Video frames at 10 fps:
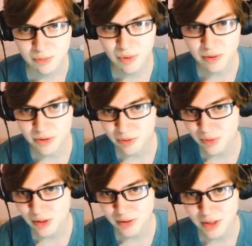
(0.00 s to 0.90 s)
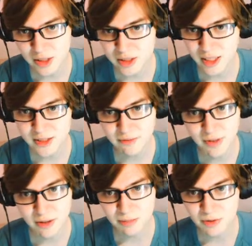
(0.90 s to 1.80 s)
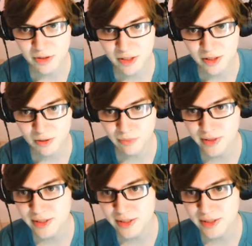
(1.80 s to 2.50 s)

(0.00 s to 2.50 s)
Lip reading: Well, you will initialize a variable here with